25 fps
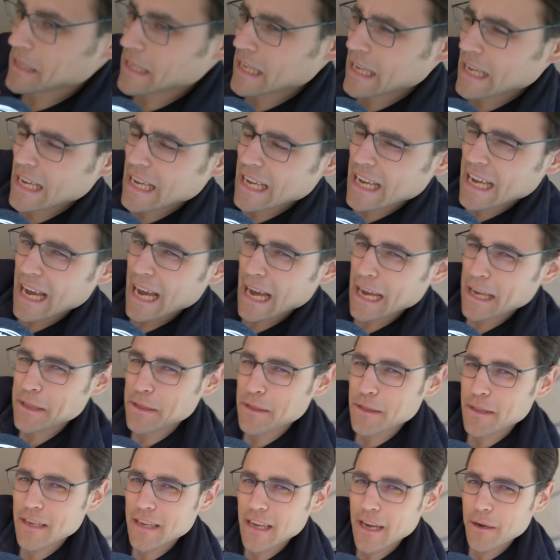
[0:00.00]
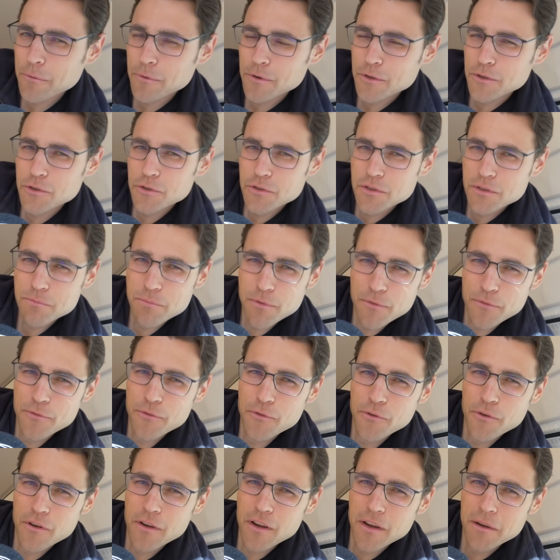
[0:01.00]
but I think I would just
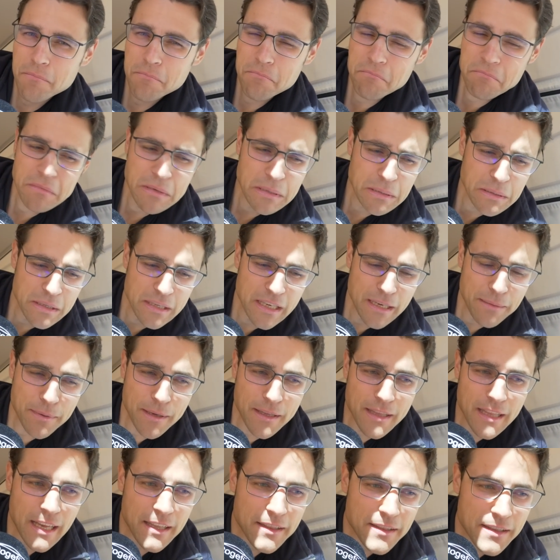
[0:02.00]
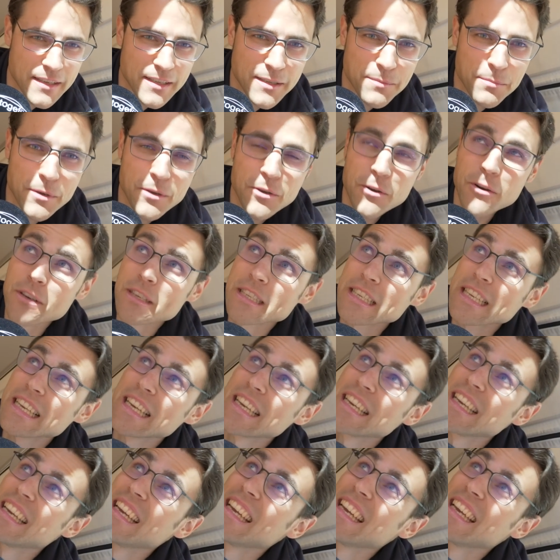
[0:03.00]
prefer sleeping like this because